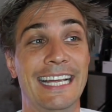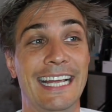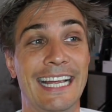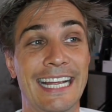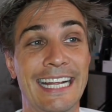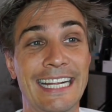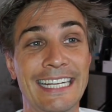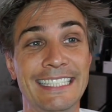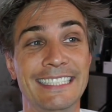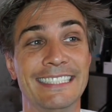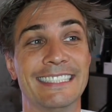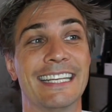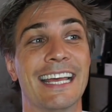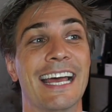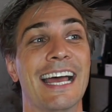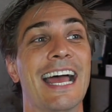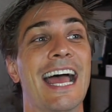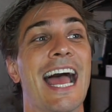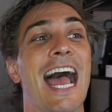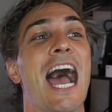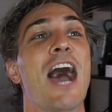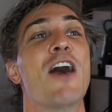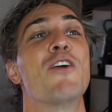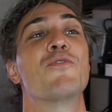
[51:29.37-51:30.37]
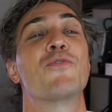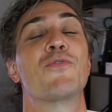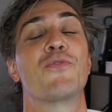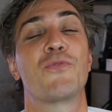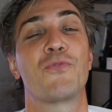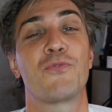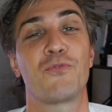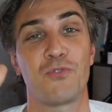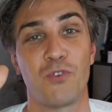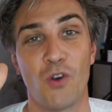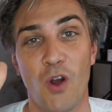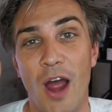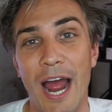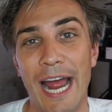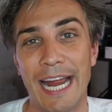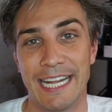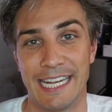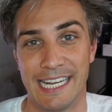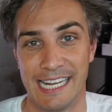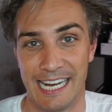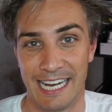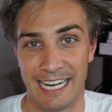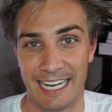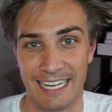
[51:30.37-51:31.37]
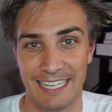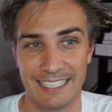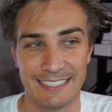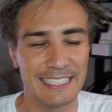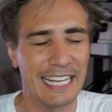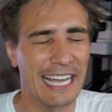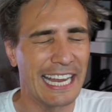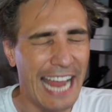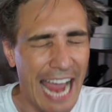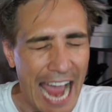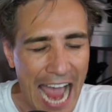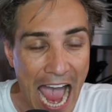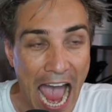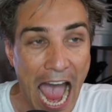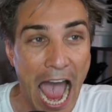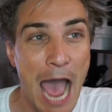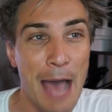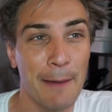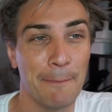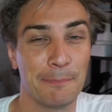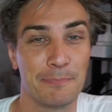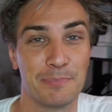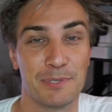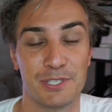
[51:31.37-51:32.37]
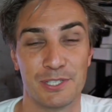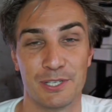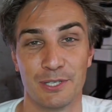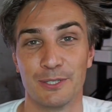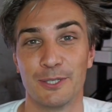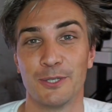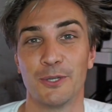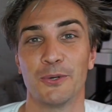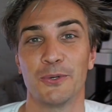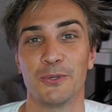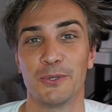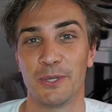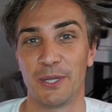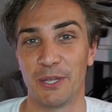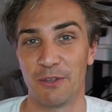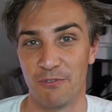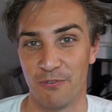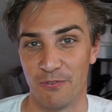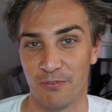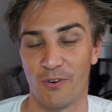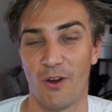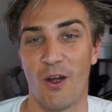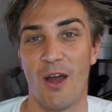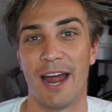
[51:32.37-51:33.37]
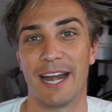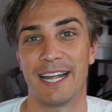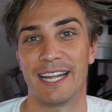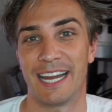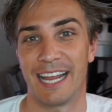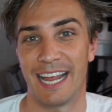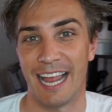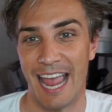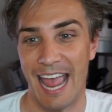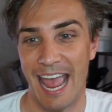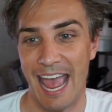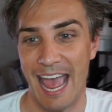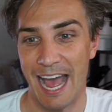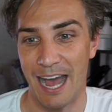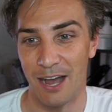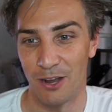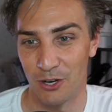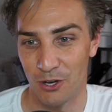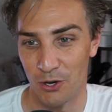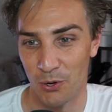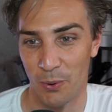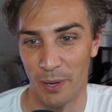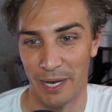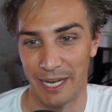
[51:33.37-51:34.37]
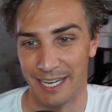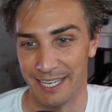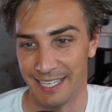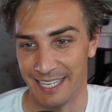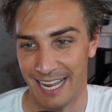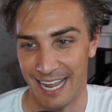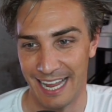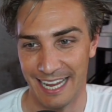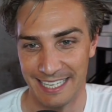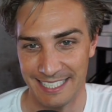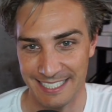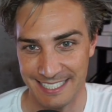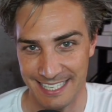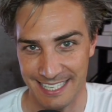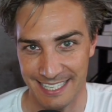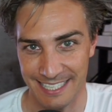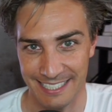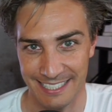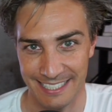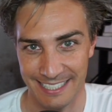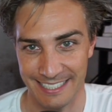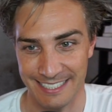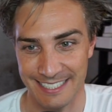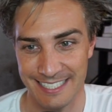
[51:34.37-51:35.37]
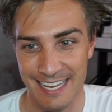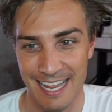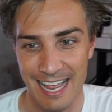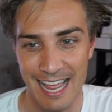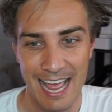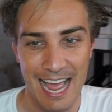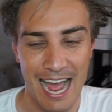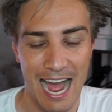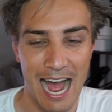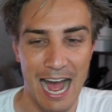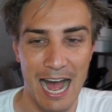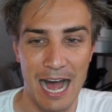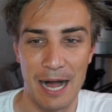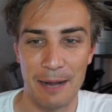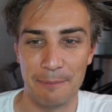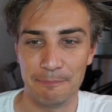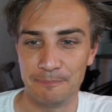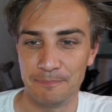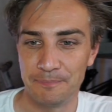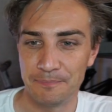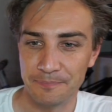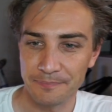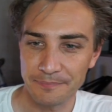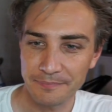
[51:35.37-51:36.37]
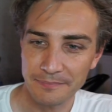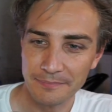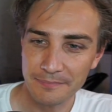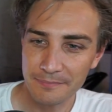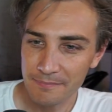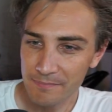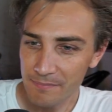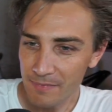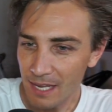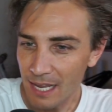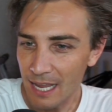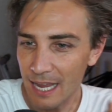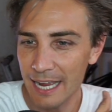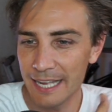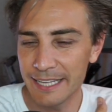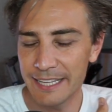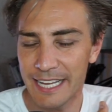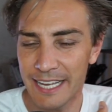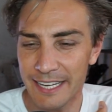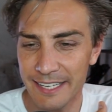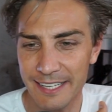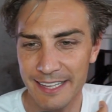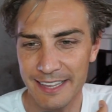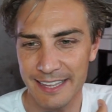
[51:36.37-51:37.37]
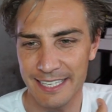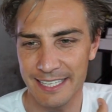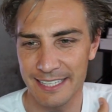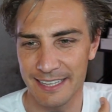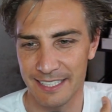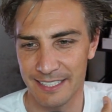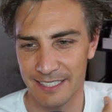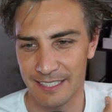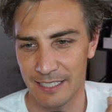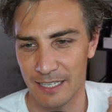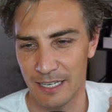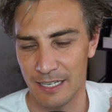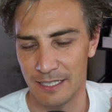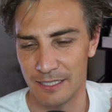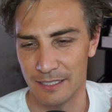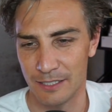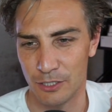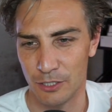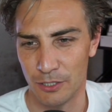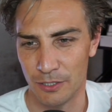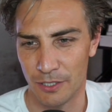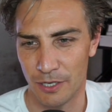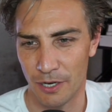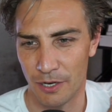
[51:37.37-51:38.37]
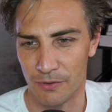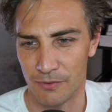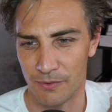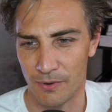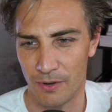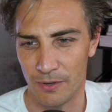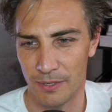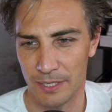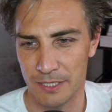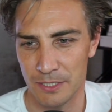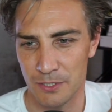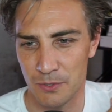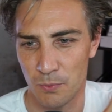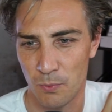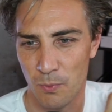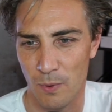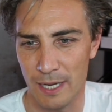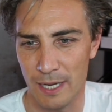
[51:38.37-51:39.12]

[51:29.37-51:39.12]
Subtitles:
is frightening. Like, absolutely frightening how quick and easy it is. And the other thing that could go wrong is